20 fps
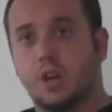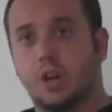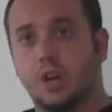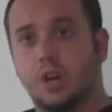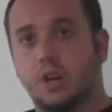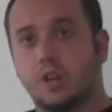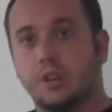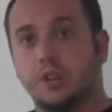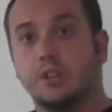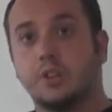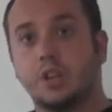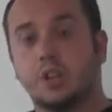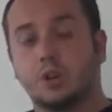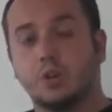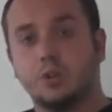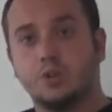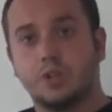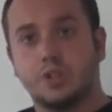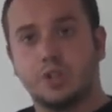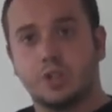Uh, in the
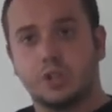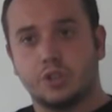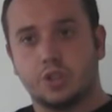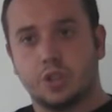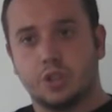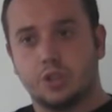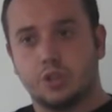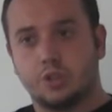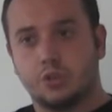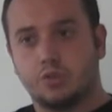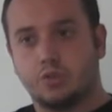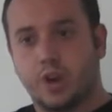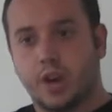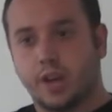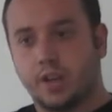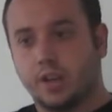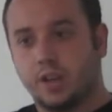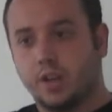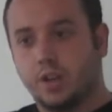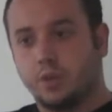coaches and judges
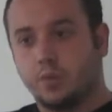track,